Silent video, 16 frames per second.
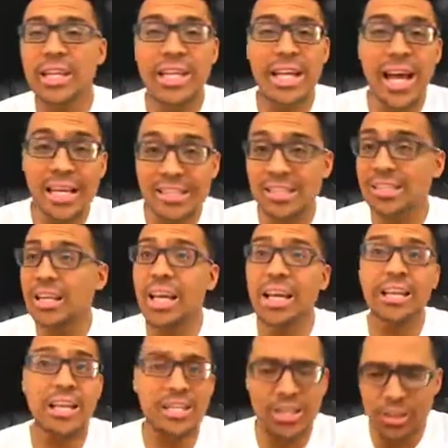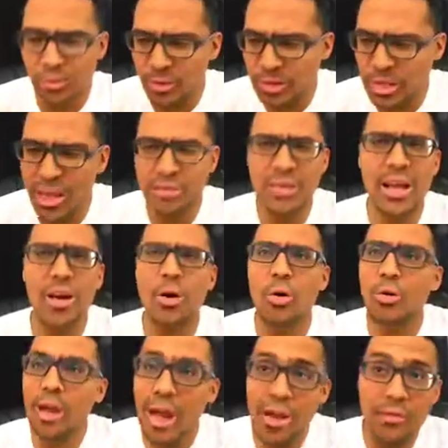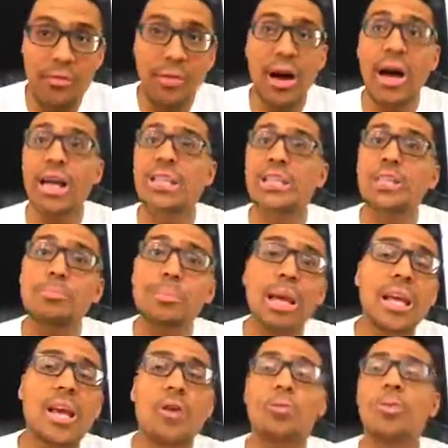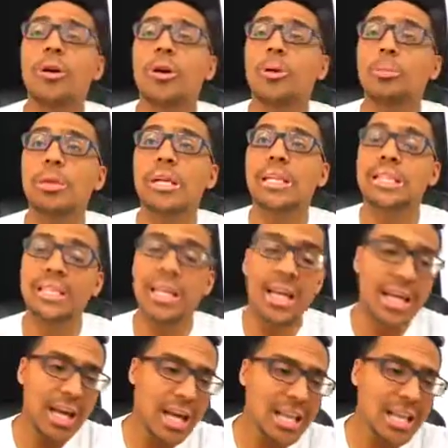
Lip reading: Yes. And then she would give in. Okay, fine. Just make it work, please.